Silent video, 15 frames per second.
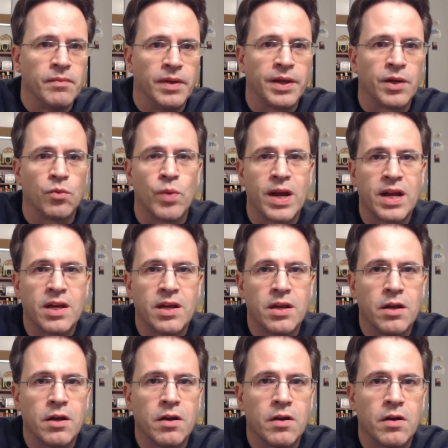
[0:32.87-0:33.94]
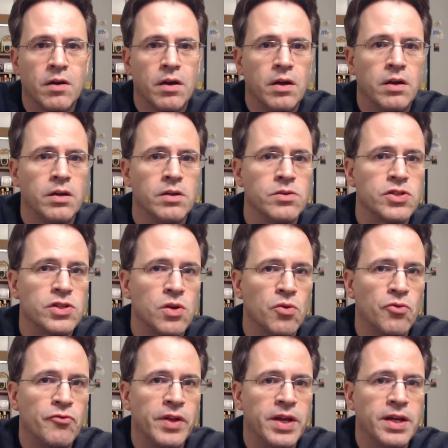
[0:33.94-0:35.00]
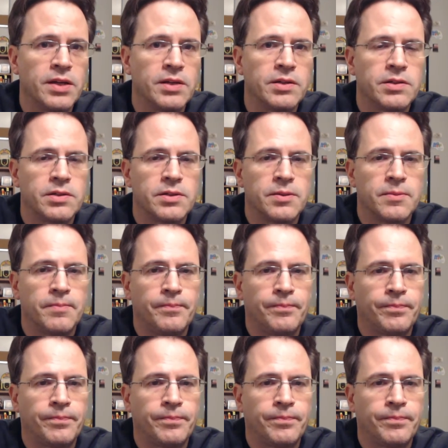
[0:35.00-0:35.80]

like reindeer and snowflakes.